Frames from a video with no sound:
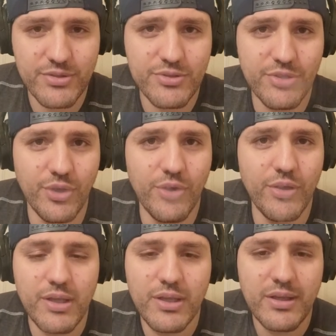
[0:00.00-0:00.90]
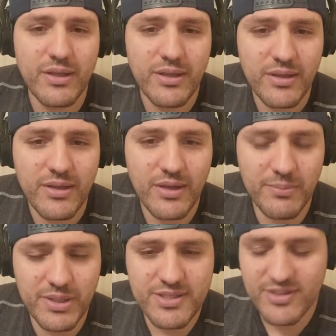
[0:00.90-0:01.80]
So
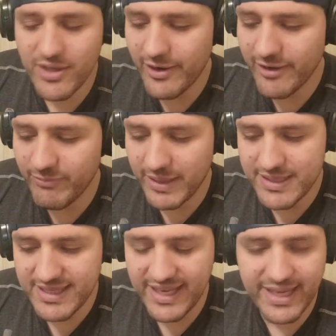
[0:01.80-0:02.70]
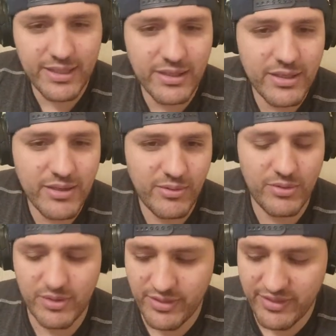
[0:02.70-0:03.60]
I'm gonna start off by saying
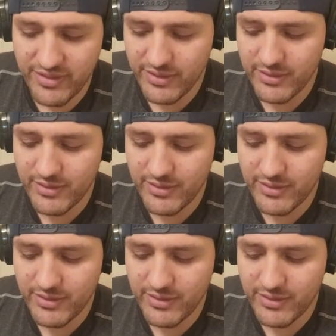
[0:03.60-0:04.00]
the